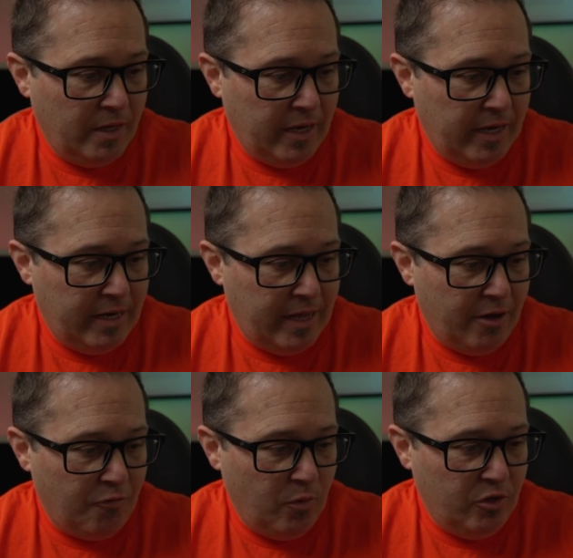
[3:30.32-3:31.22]
And now
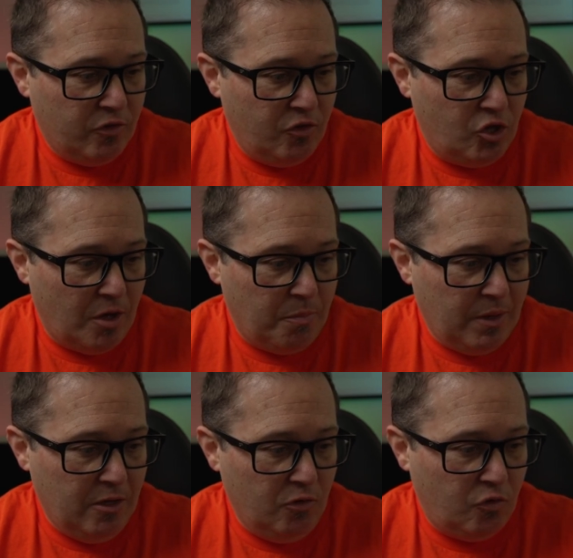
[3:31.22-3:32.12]
if we just jump
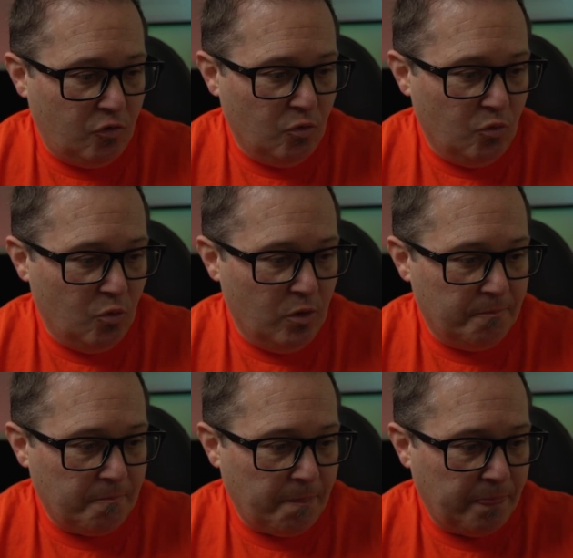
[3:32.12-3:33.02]
into
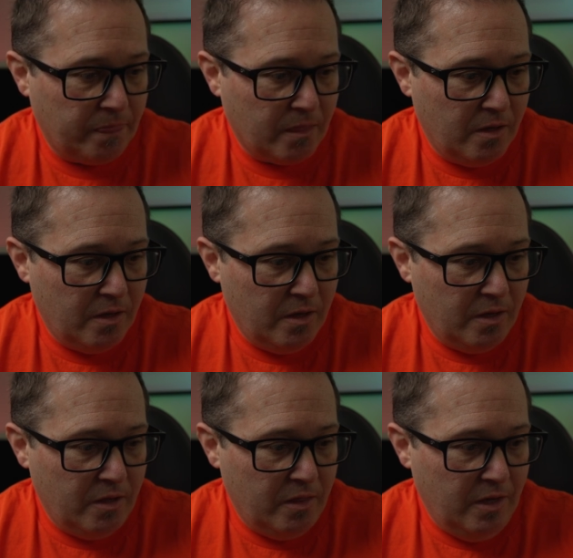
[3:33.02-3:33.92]

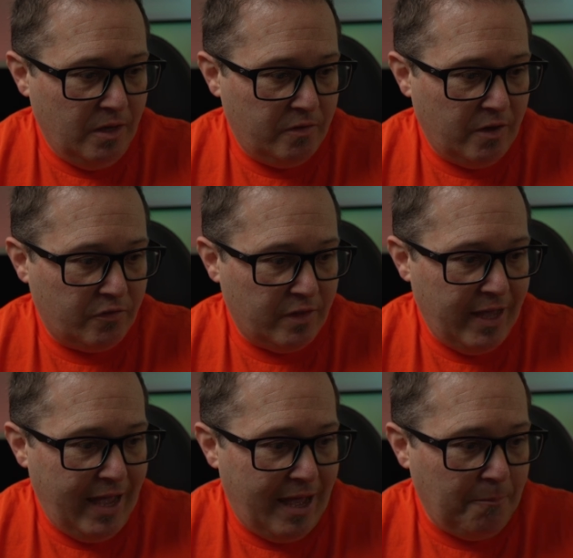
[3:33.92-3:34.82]
the Tesla
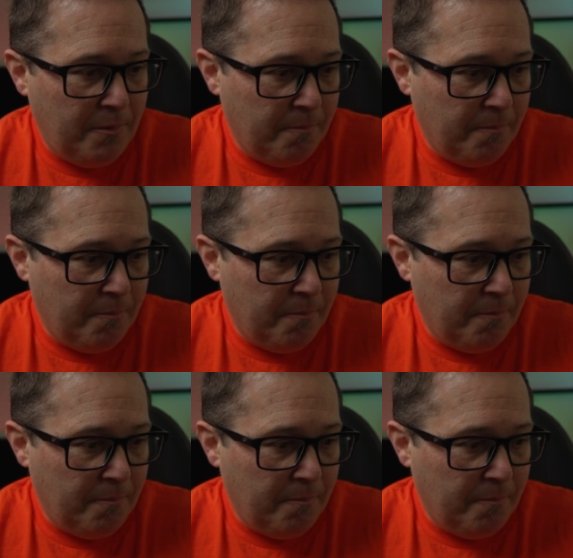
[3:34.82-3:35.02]
app,